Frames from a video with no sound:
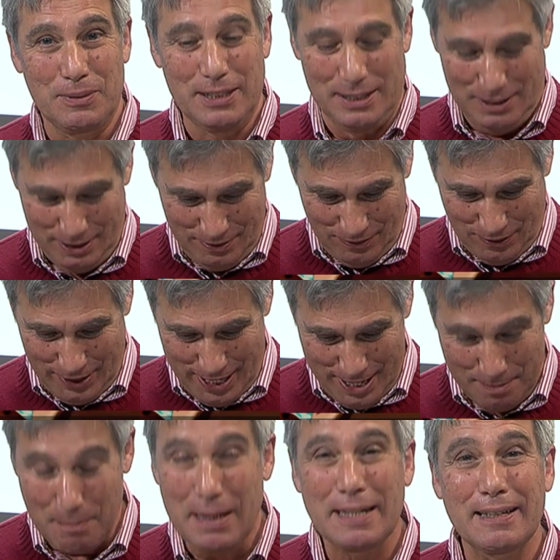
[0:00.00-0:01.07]
We'll look for
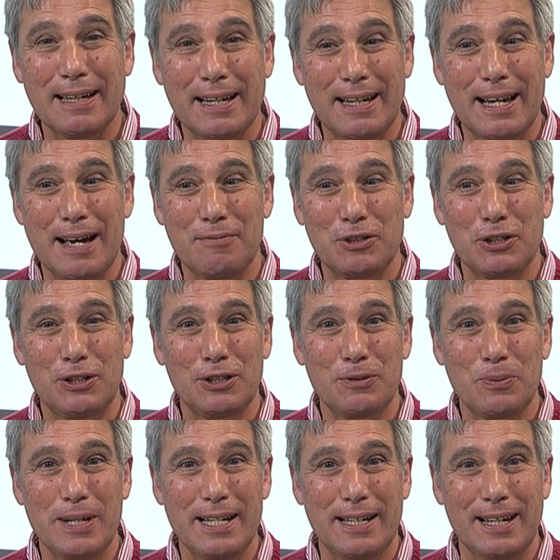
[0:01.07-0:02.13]
you Monday. Have a
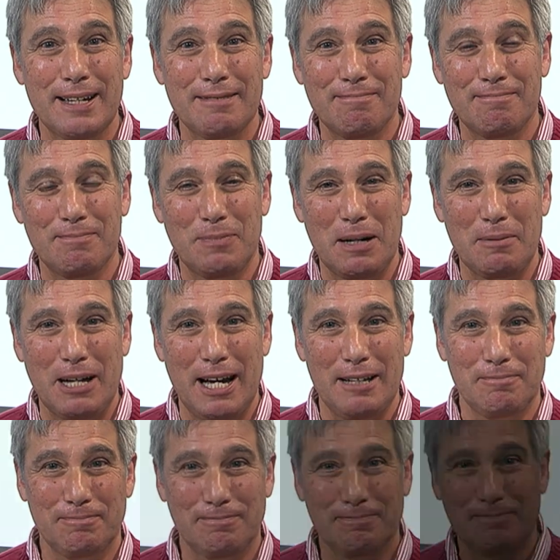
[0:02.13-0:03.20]
good weekend. Bye
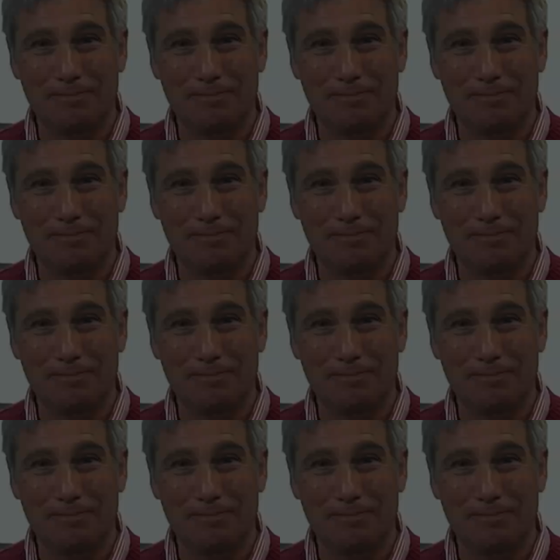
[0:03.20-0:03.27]
bye.